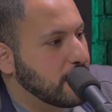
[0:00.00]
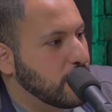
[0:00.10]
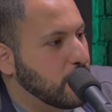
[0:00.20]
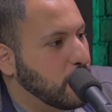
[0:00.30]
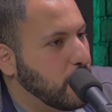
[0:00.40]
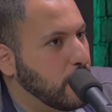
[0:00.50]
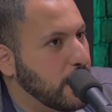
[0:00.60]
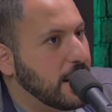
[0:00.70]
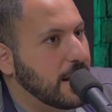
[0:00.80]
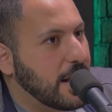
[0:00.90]
we
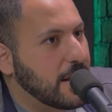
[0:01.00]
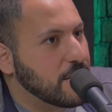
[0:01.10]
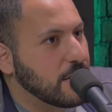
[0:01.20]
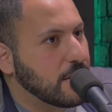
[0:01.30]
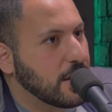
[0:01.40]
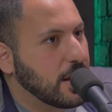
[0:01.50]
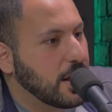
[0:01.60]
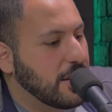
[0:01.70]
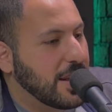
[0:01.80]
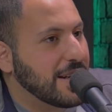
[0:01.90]
need an answer,
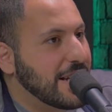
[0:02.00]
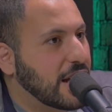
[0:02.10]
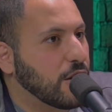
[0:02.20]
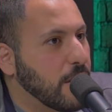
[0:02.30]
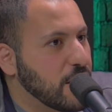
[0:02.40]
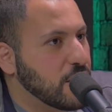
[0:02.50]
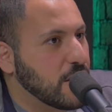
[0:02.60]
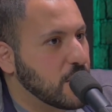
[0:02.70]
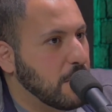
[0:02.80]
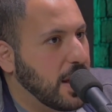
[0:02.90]
then a declaration
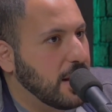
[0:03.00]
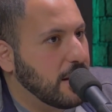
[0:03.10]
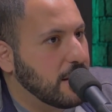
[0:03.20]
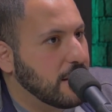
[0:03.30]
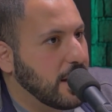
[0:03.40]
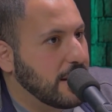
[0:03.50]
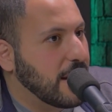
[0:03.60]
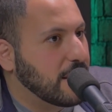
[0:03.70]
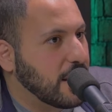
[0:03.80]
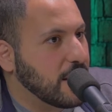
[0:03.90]
is made and
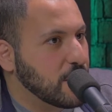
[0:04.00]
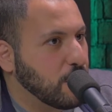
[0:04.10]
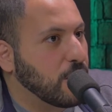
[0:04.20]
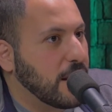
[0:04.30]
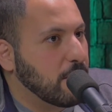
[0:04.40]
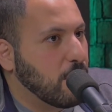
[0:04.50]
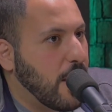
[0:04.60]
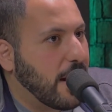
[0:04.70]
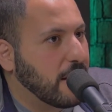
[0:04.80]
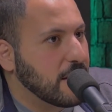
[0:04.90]
that thing is proclaimed
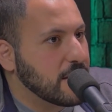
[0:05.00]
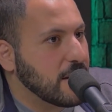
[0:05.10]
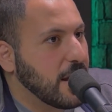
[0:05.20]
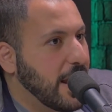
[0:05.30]
miraculous